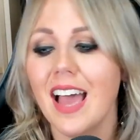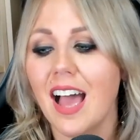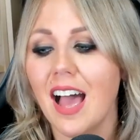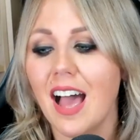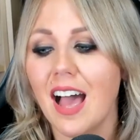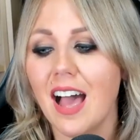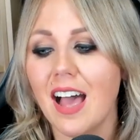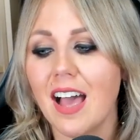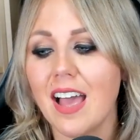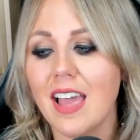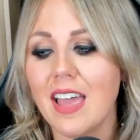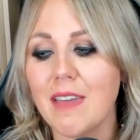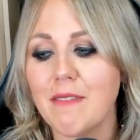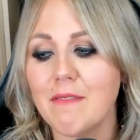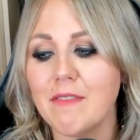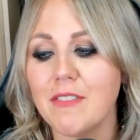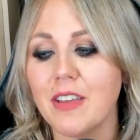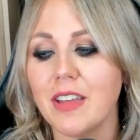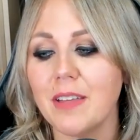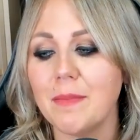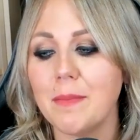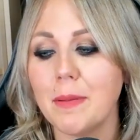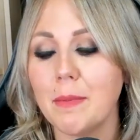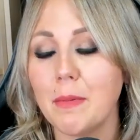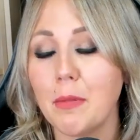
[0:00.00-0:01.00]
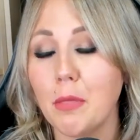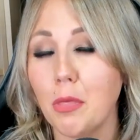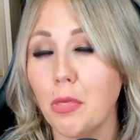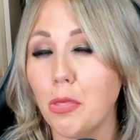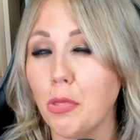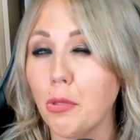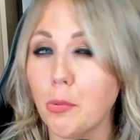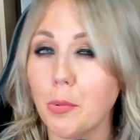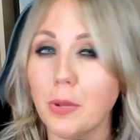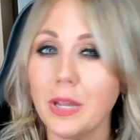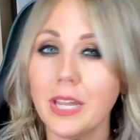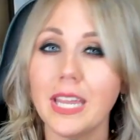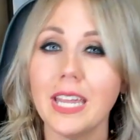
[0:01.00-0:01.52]
I've done maybe
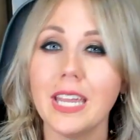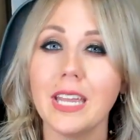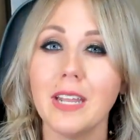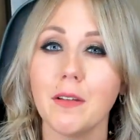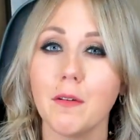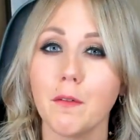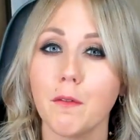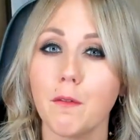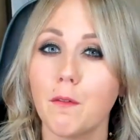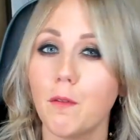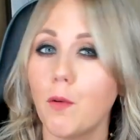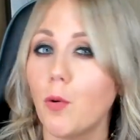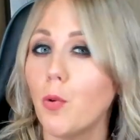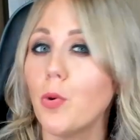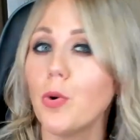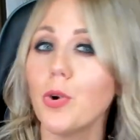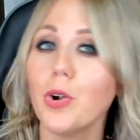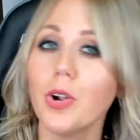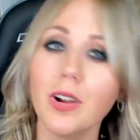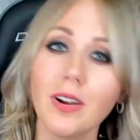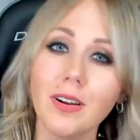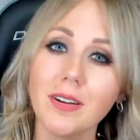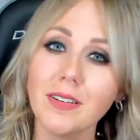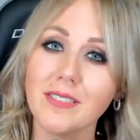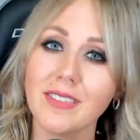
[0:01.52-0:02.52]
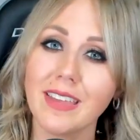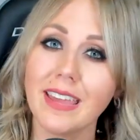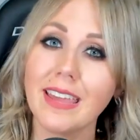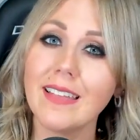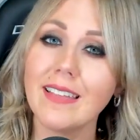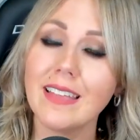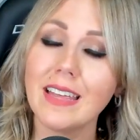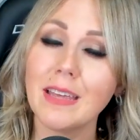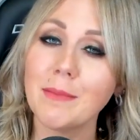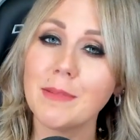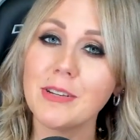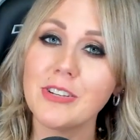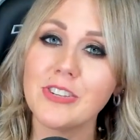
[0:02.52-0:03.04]
three to four
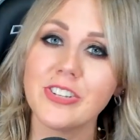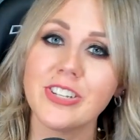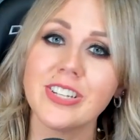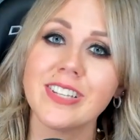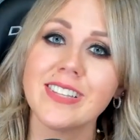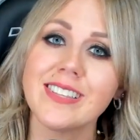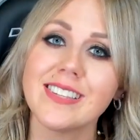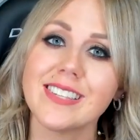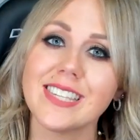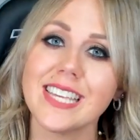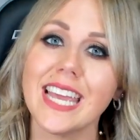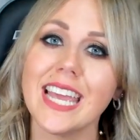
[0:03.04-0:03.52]
tailing missions,